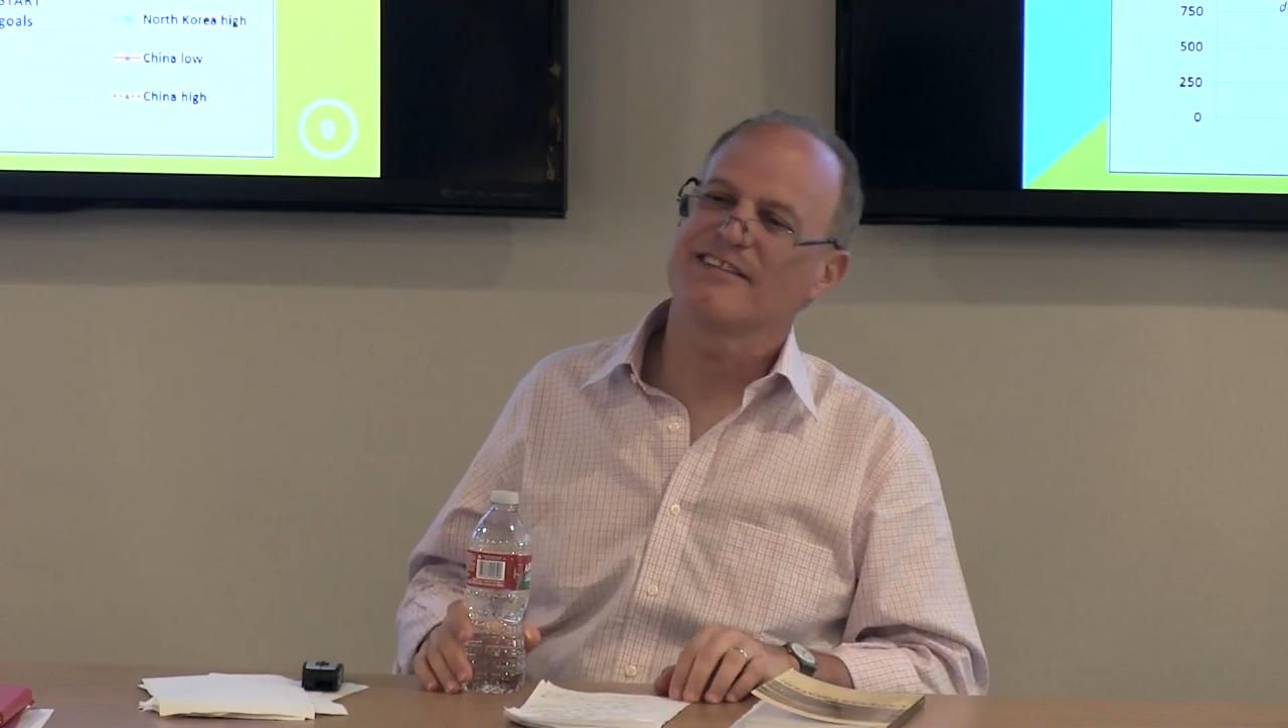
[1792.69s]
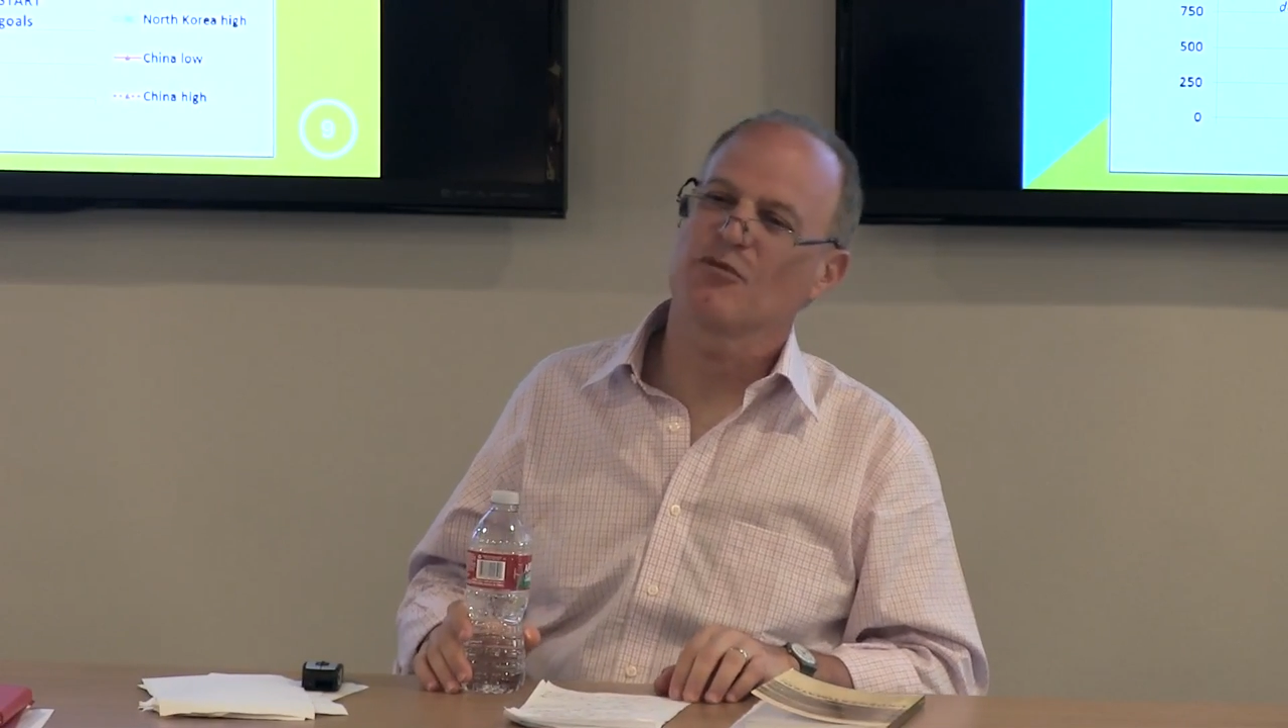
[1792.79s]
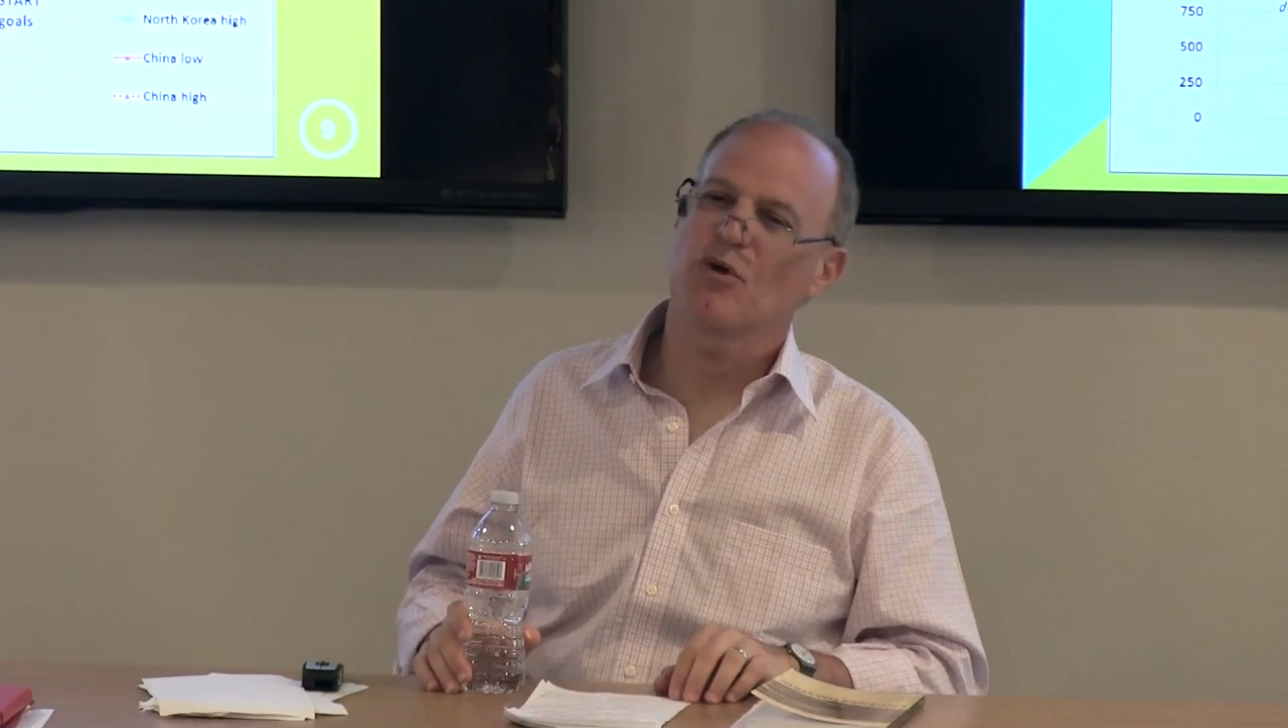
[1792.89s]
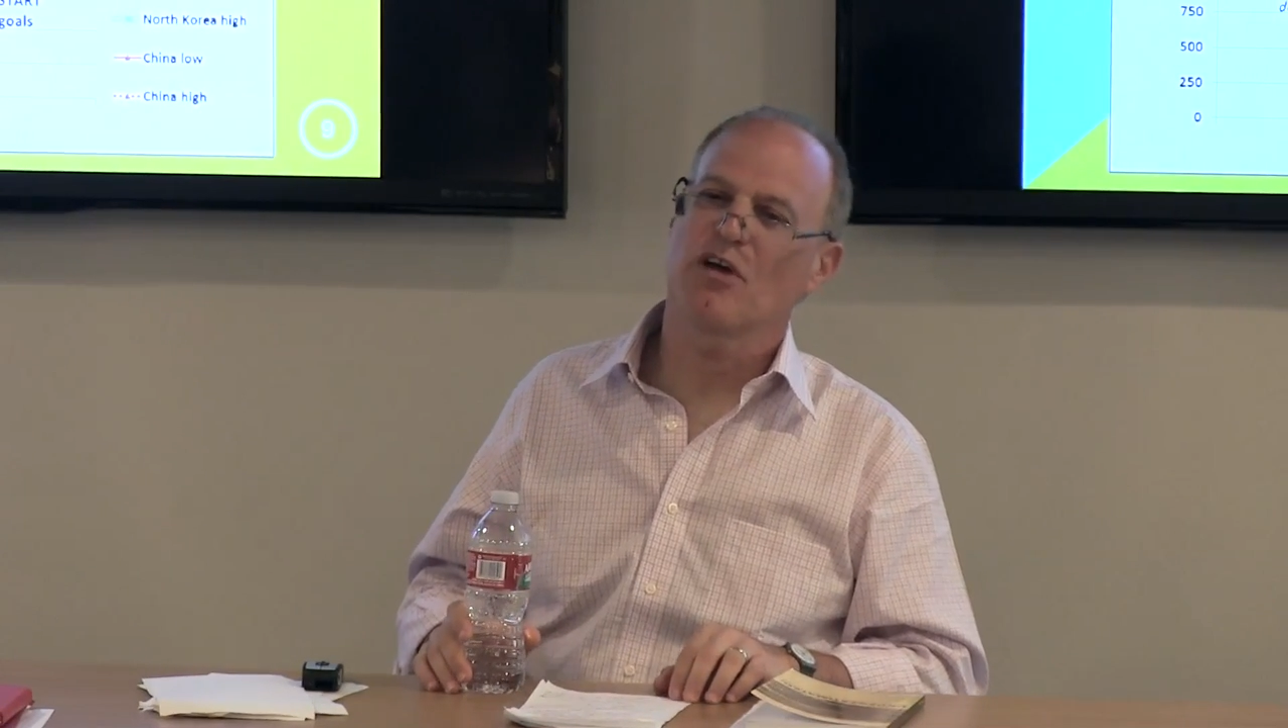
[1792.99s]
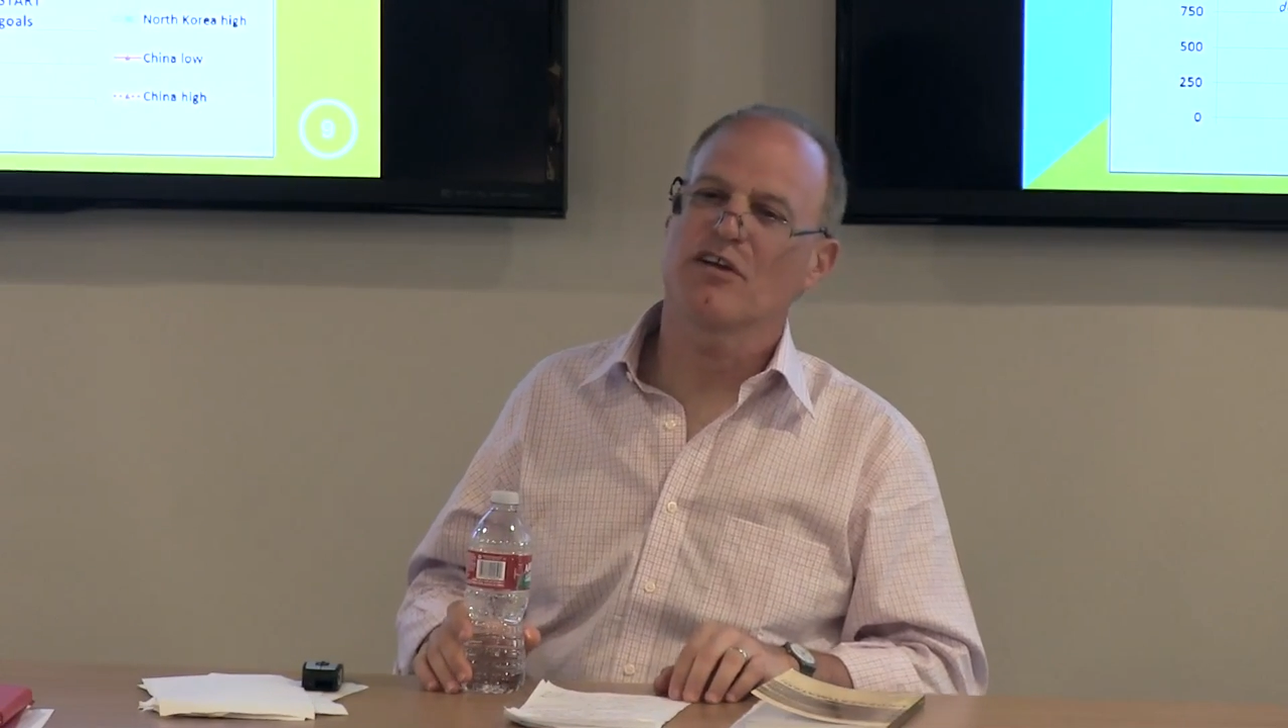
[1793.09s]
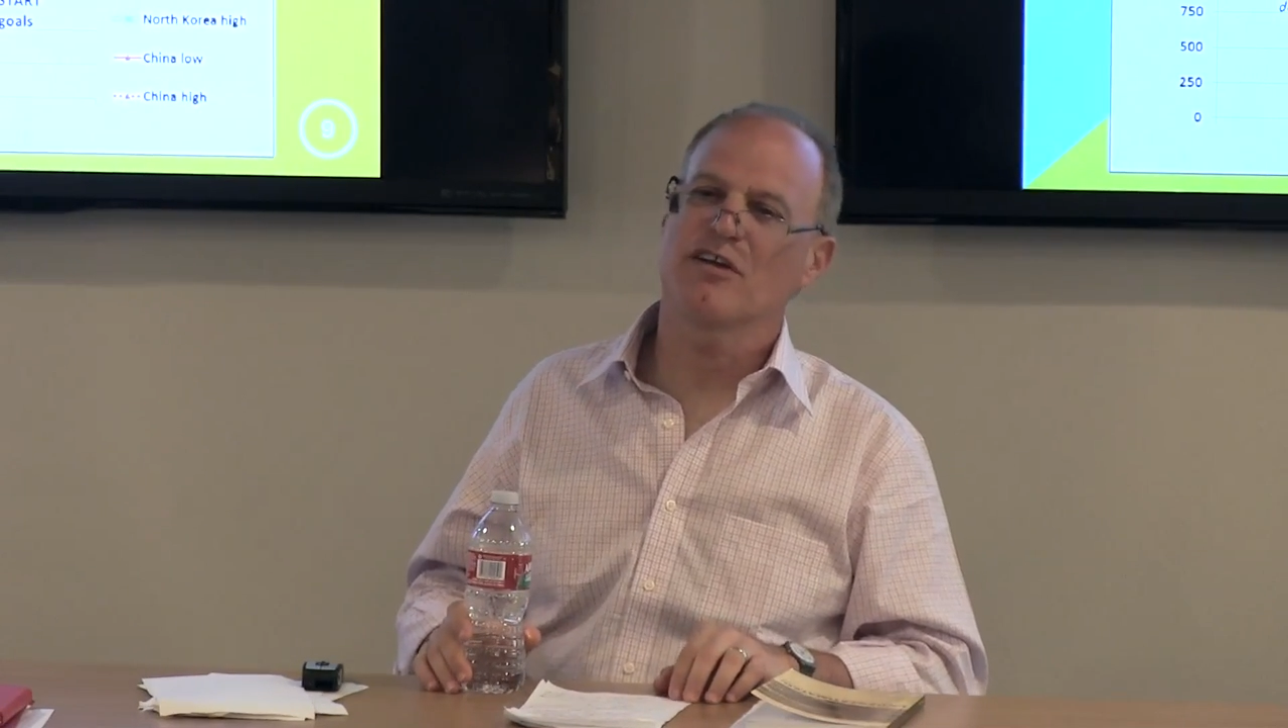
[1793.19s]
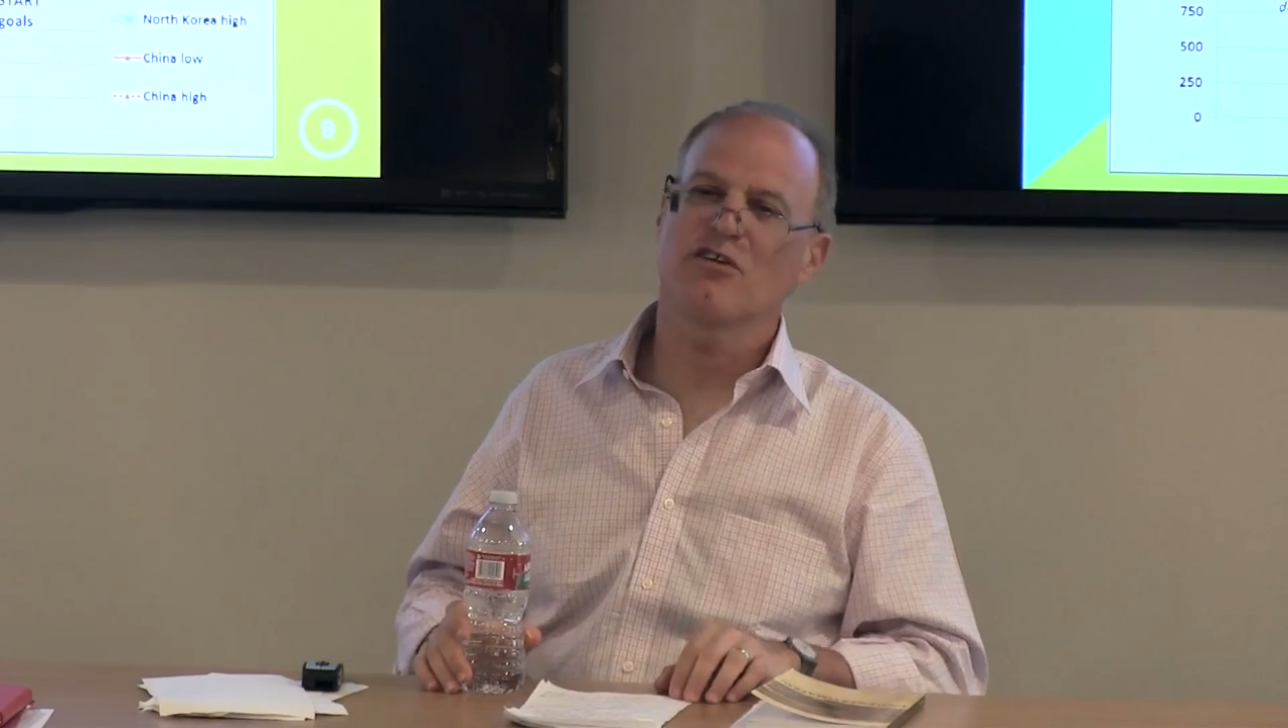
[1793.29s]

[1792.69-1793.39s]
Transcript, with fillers: said, Well,